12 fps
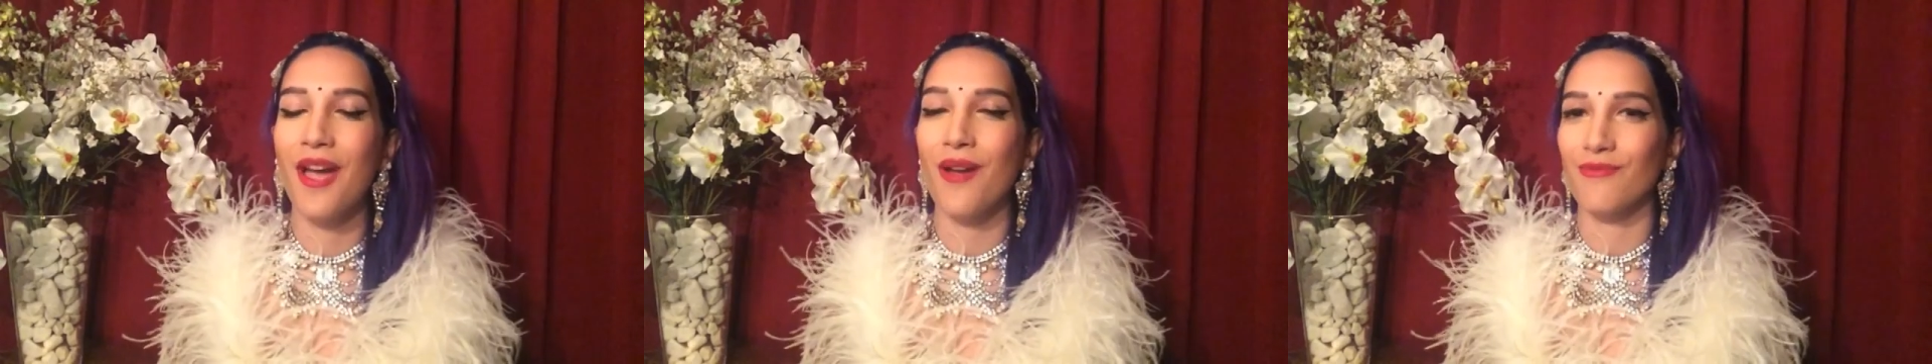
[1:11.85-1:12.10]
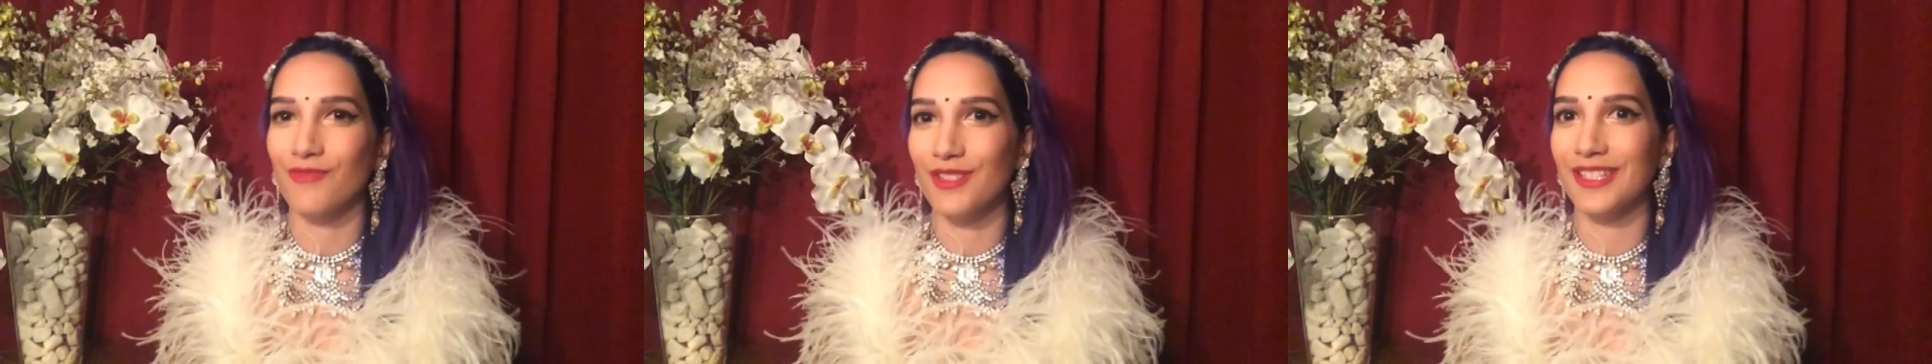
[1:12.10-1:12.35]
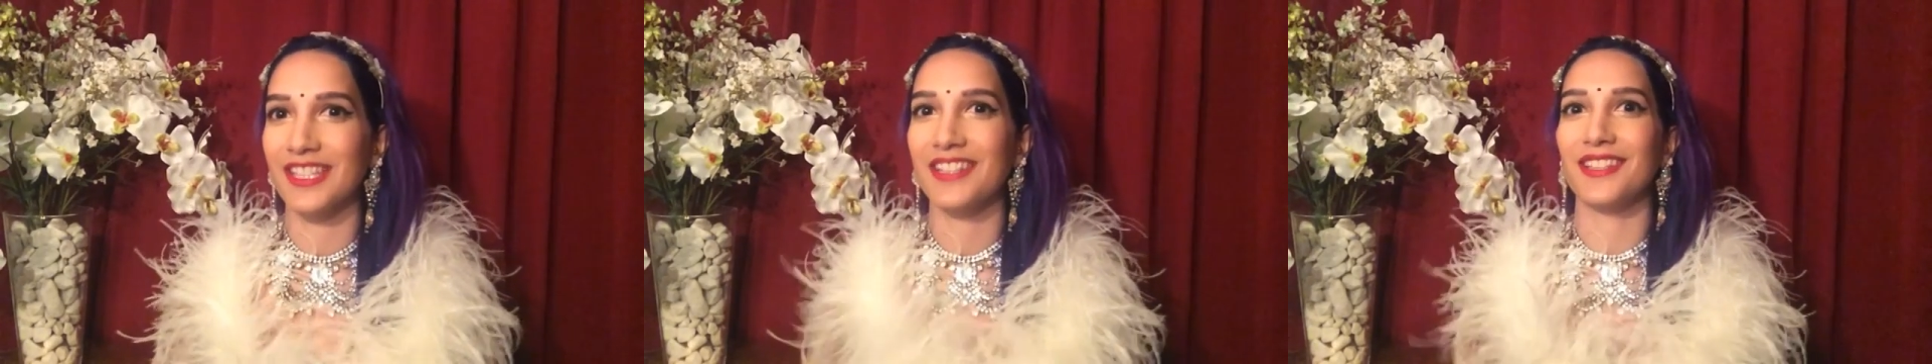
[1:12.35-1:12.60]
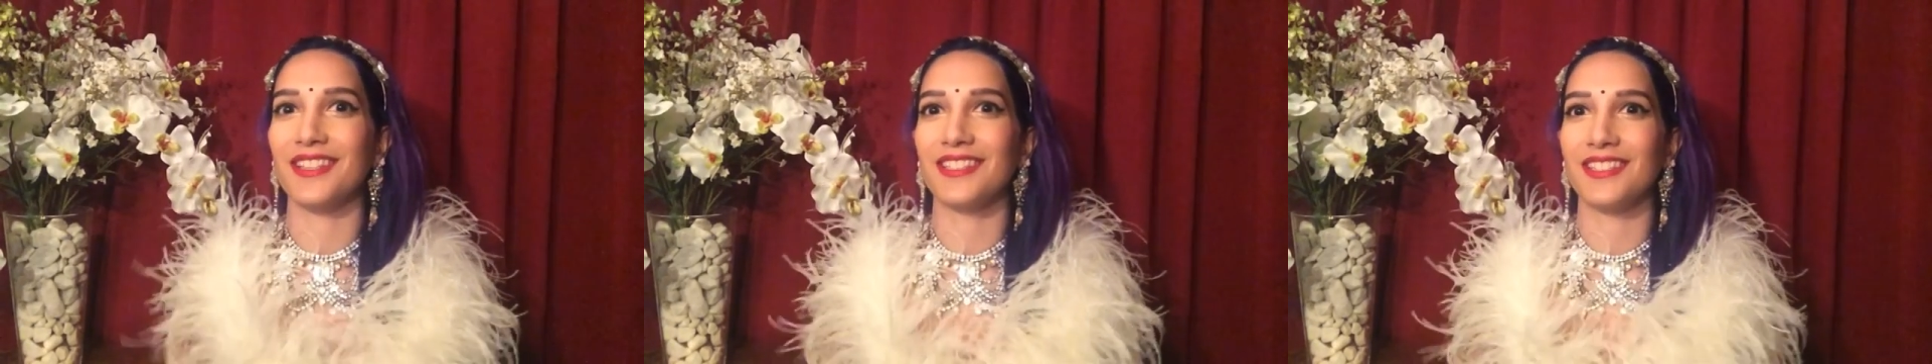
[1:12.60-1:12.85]
I'm really
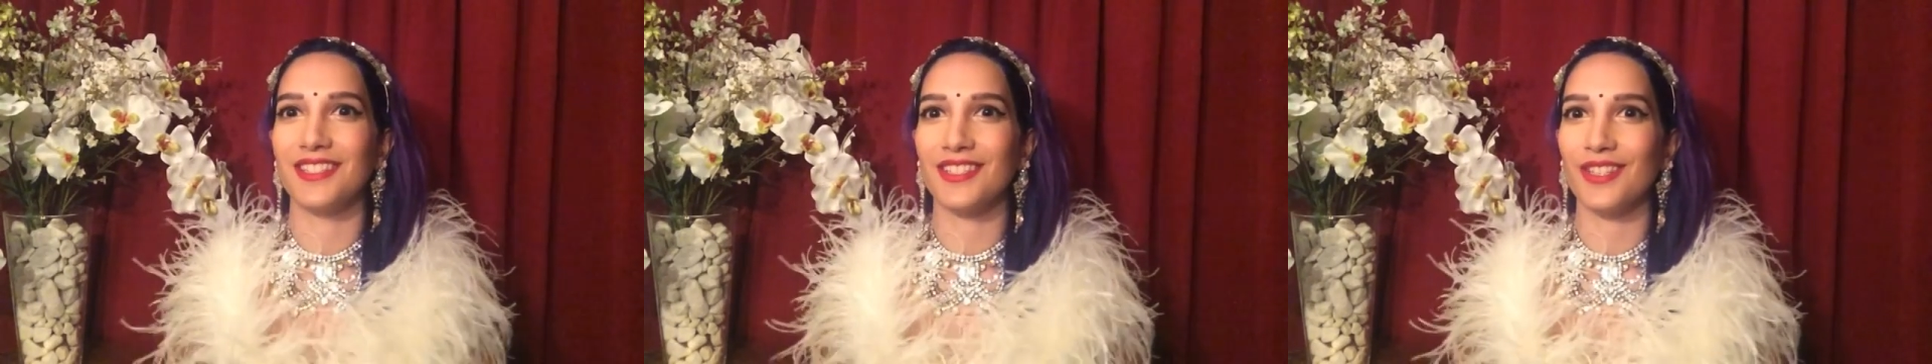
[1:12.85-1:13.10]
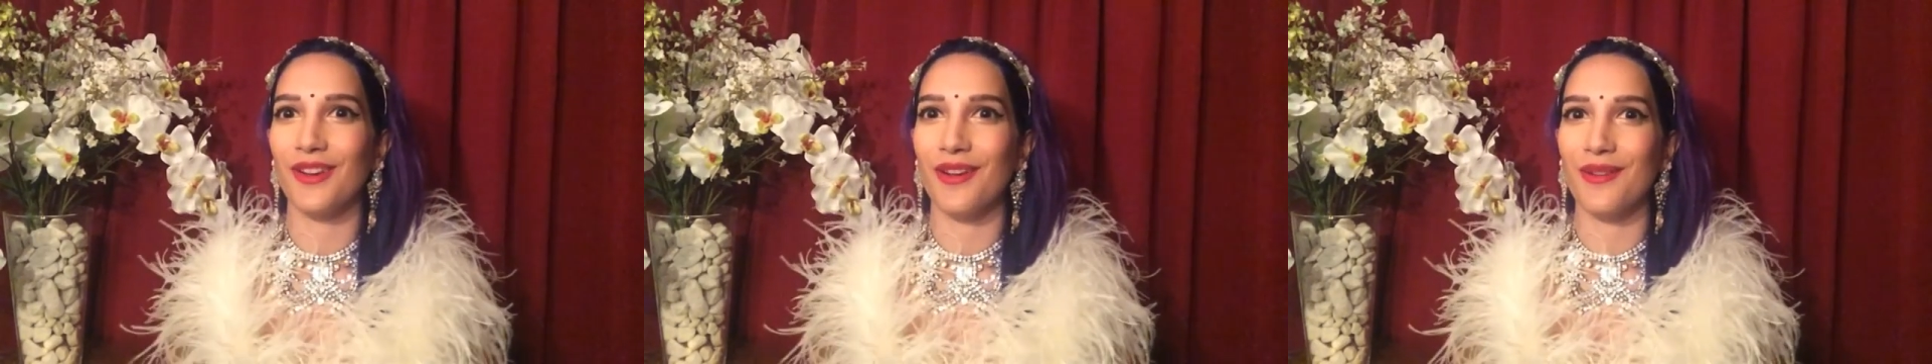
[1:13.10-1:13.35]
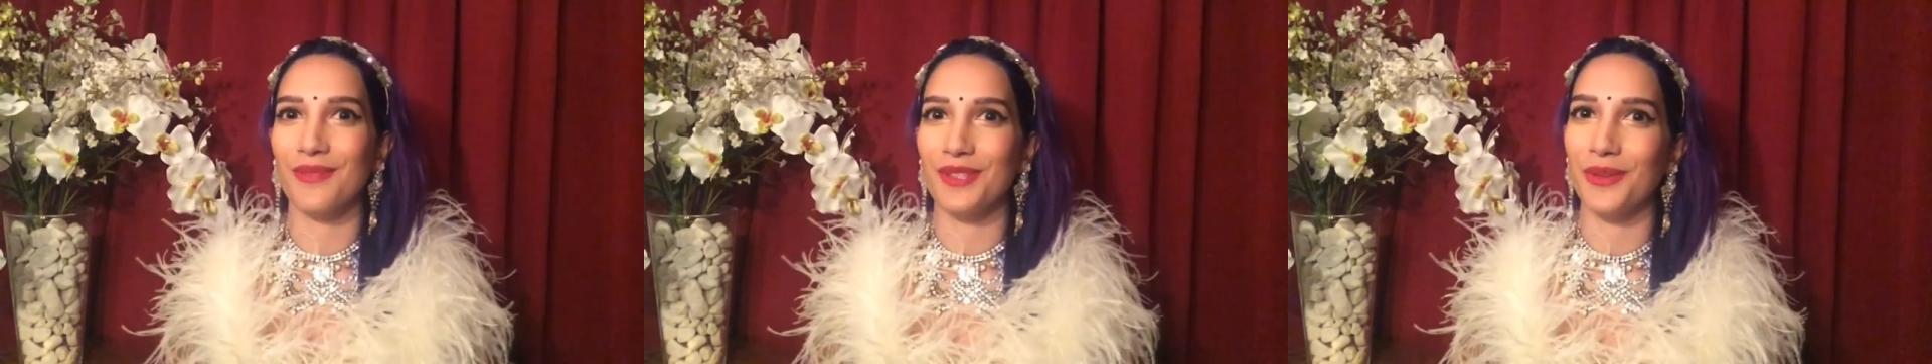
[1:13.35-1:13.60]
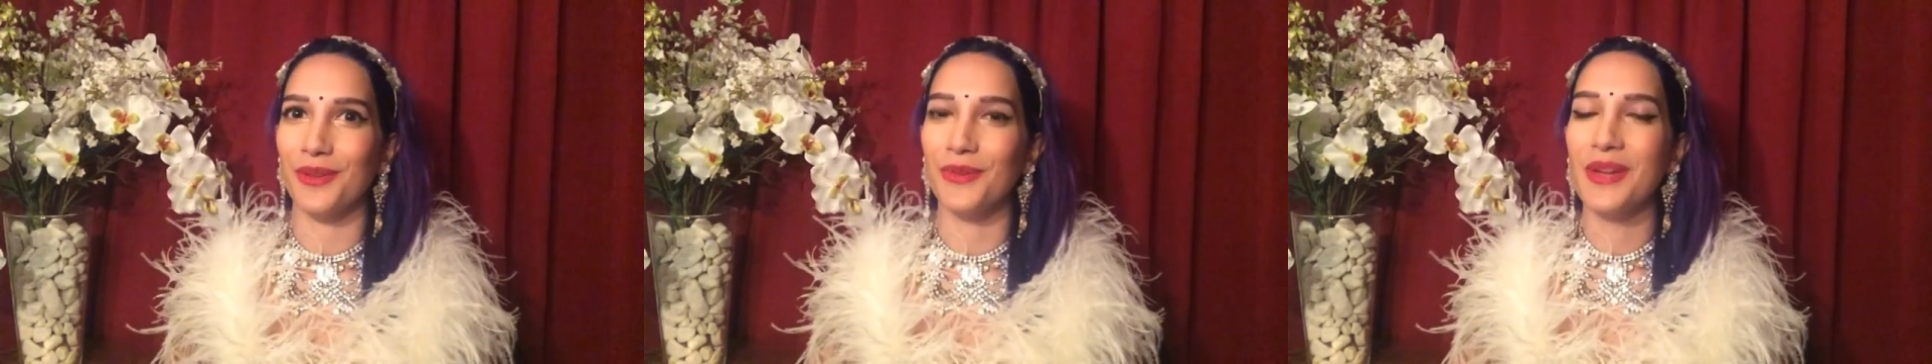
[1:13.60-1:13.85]
excited to share it
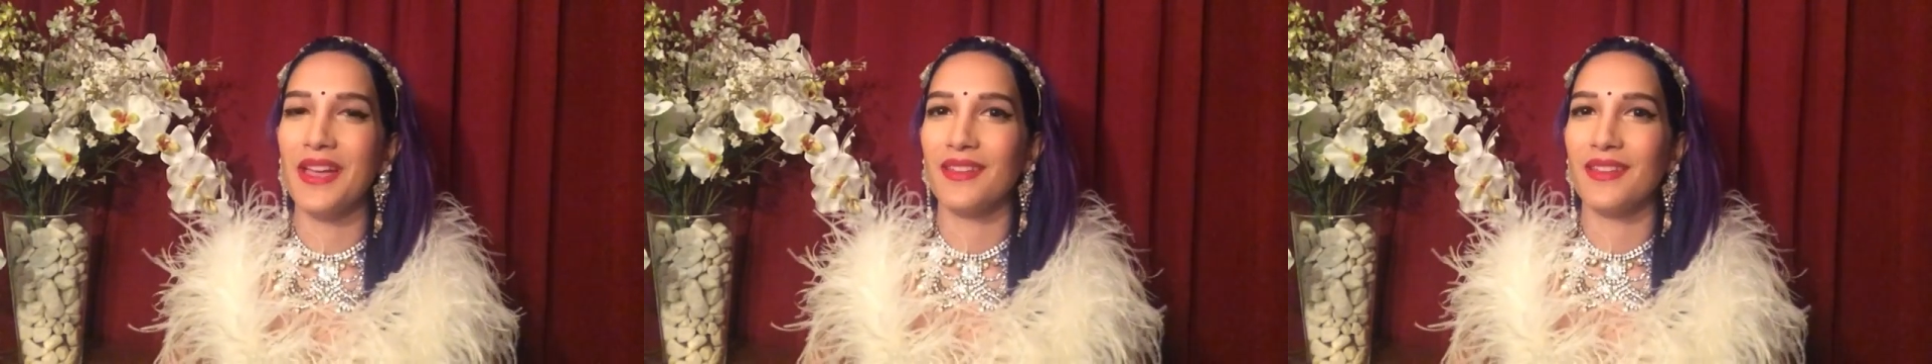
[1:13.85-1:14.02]
with you.